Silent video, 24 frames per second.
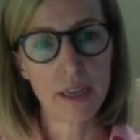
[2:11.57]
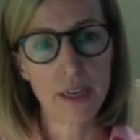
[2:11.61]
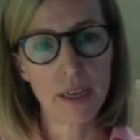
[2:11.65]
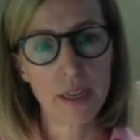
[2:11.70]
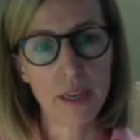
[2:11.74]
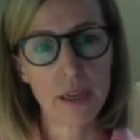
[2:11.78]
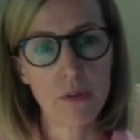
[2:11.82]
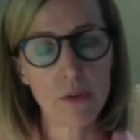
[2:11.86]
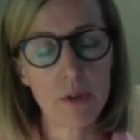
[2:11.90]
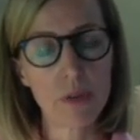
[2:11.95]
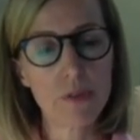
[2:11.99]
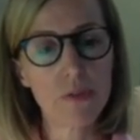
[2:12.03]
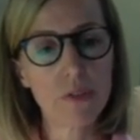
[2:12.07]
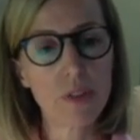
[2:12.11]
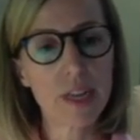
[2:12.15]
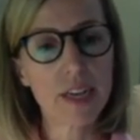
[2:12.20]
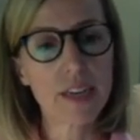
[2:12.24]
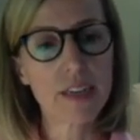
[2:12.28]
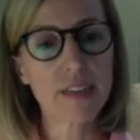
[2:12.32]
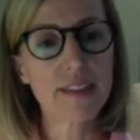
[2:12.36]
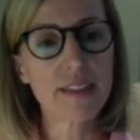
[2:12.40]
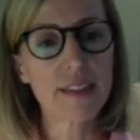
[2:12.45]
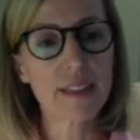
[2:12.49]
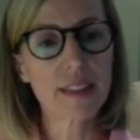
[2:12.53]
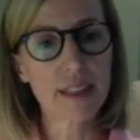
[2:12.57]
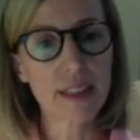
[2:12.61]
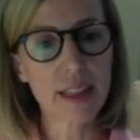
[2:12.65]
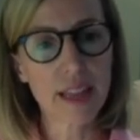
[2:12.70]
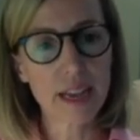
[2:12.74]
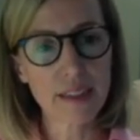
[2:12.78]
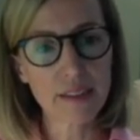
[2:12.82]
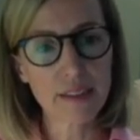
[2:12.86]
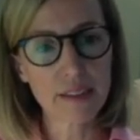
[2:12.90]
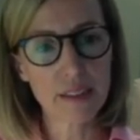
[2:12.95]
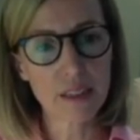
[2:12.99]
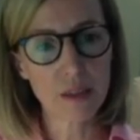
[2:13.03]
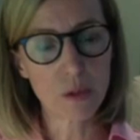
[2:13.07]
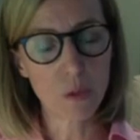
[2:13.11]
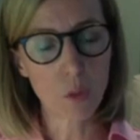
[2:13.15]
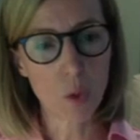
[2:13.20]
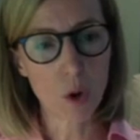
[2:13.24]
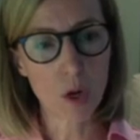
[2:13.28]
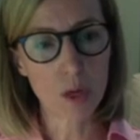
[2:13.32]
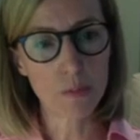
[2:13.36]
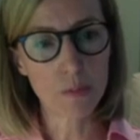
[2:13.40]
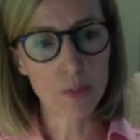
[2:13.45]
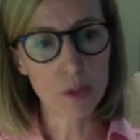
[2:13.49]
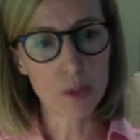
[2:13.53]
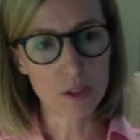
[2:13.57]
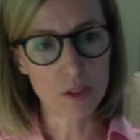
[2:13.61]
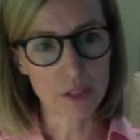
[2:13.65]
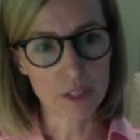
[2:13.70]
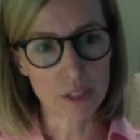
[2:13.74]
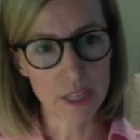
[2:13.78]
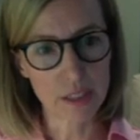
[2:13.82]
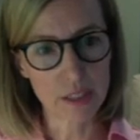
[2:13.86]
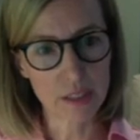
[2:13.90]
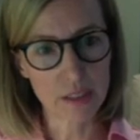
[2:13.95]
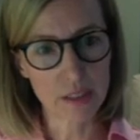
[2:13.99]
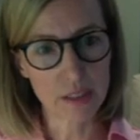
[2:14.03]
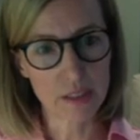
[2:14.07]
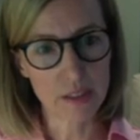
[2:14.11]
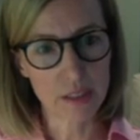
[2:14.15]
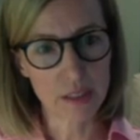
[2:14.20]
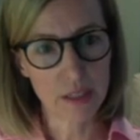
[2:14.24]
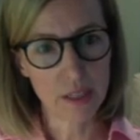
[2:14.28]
it reflects less than 1%